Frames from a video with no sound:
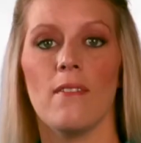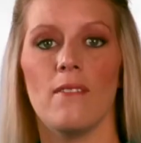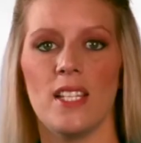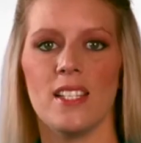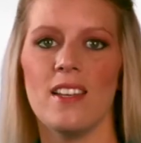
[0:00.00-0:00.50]

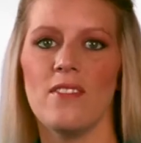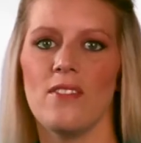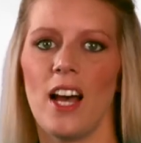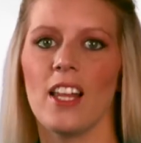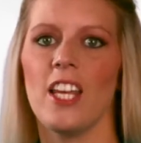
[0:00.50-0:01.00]
Visit
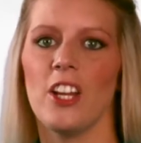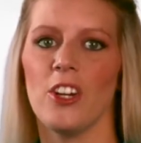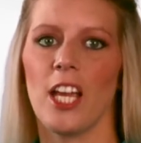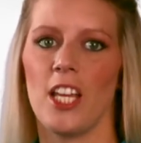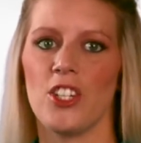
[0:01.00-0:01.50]

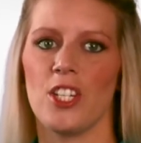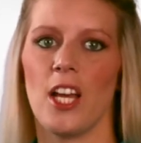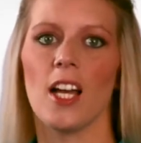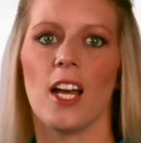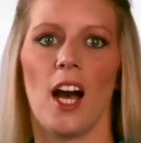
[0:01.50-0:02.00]

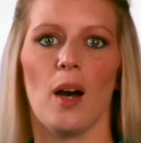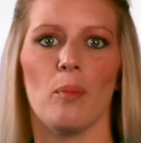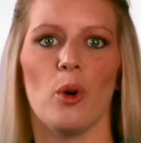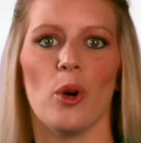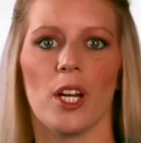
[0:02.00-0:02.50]

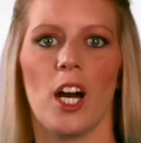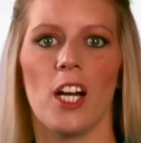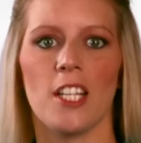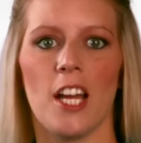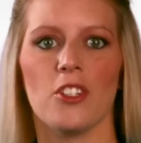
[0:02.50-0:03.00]
valleyirrigation.com or
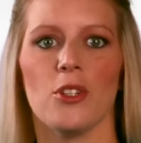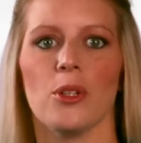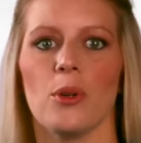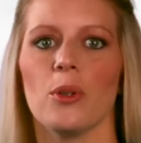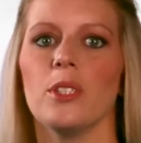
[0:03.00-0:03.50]
contact your
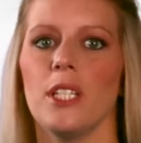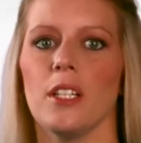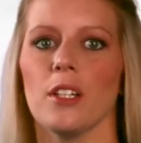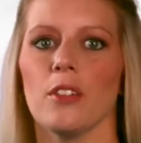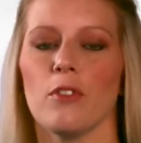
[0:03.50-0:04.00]
local
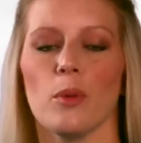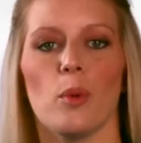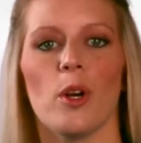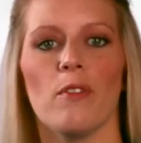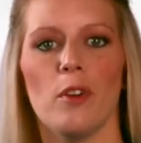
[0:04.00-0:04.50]
dealer for
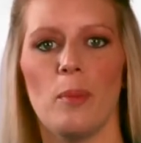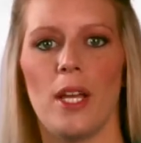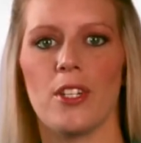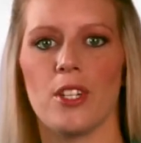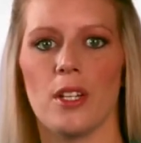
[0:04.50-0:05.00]
more
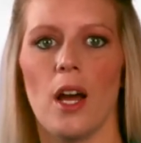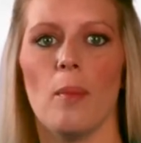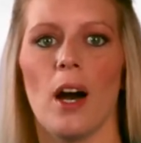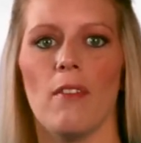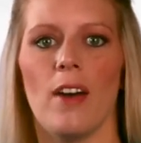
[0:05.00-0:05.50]
information
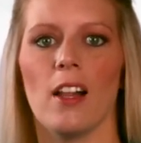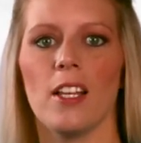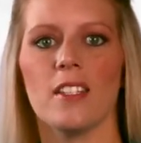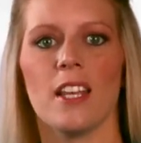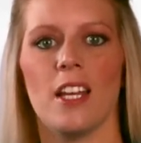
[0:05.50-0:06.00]
about Valley
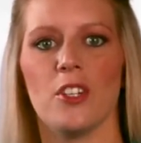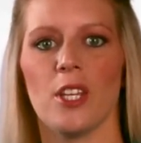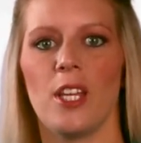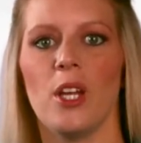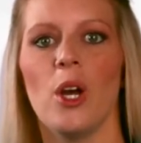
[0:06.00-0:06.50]

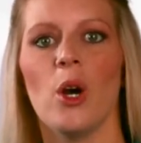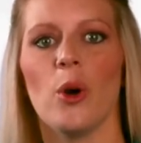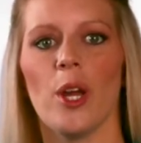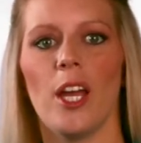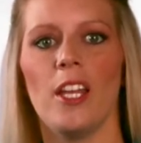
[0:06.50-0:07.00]
Scheduling
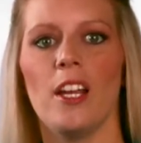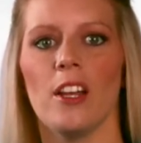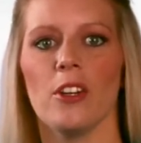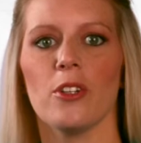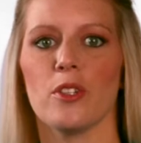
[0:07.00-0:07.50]
or any
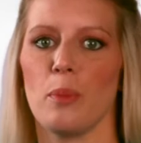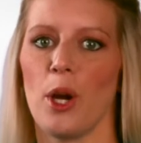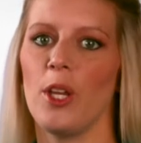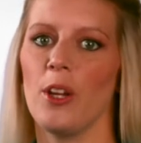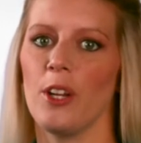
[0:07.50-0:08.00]
other
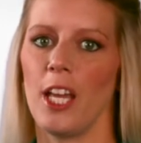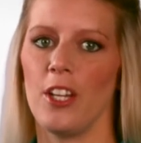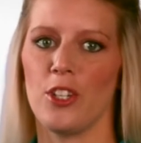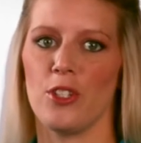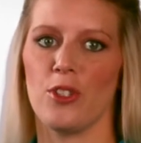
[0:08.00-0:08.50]
smart
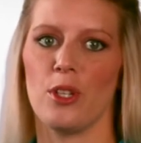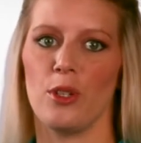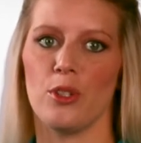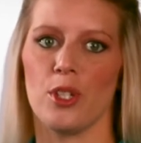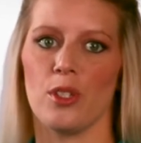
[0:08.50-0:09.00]
irrigation
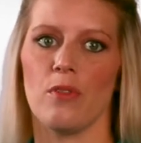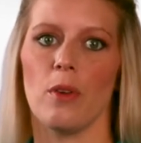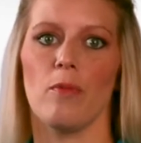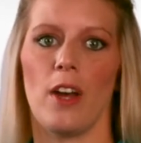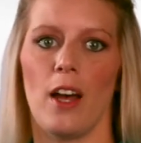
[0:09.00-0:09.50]
solutions
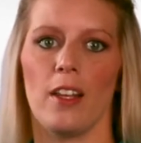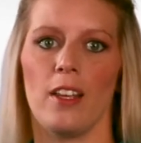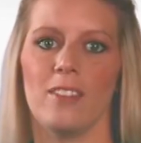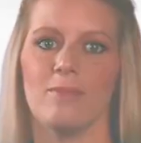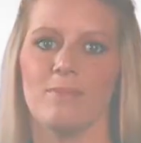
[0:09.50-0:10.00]
from Valley.